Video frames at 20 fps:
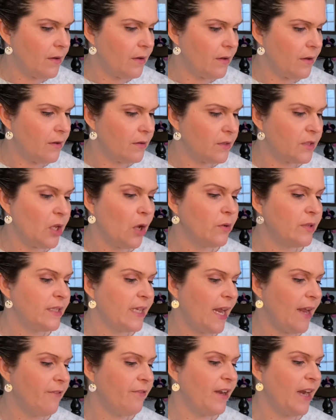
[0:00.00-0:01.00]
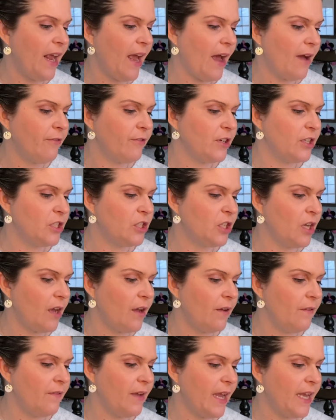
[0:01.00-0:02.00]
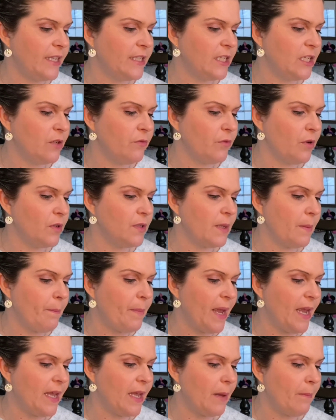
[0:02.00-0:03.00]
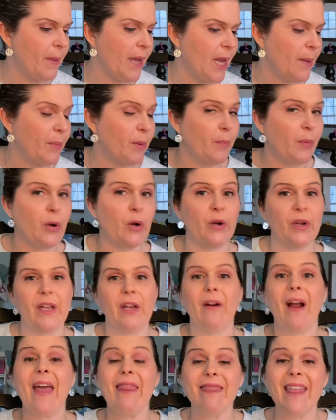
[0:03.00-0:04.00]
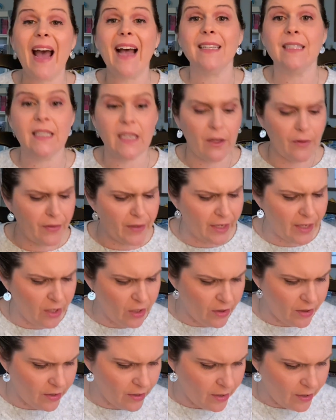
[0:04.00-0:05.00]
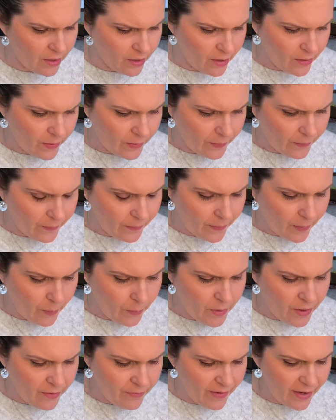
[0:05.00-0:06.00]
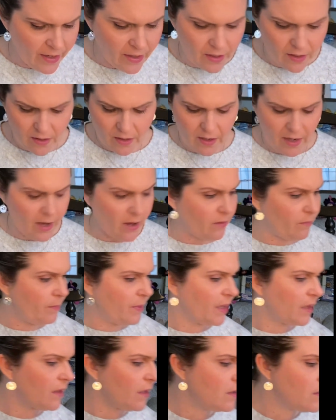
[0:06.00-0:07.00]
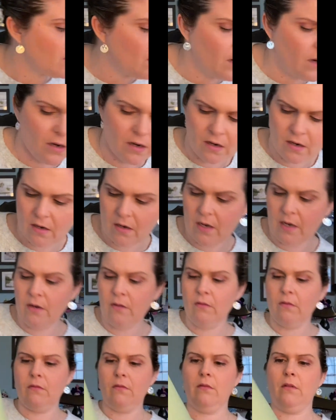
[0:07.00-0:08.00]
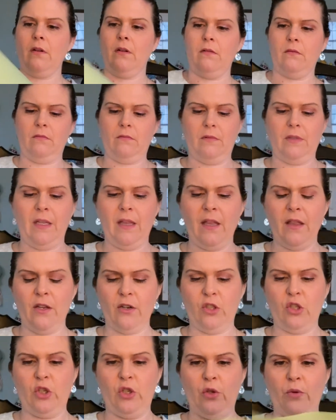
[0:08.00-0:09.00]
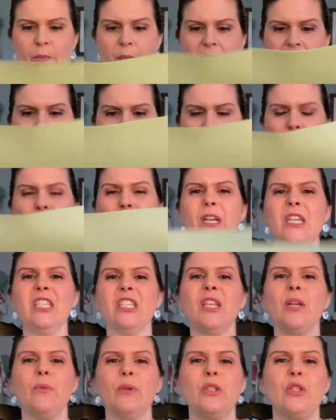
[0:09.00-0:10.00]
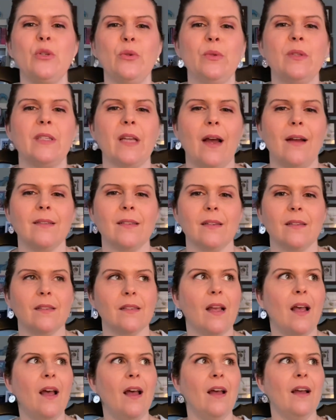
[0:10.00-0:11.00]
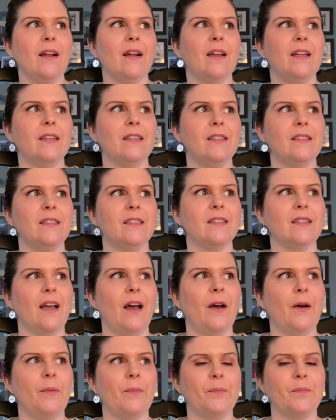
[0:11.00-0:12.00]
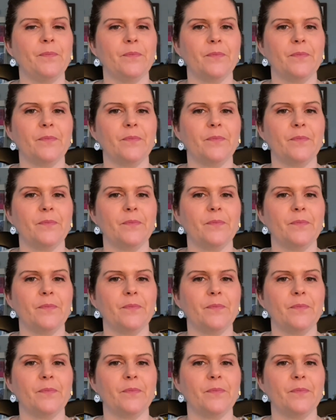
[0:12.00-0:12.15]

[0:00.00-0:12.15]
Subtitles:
So save an average of 18 rolls of baking paper per year. And that's the other thing. I wonder if I can, how big these are. I think they're too big. I wish there were 2 sizes, because I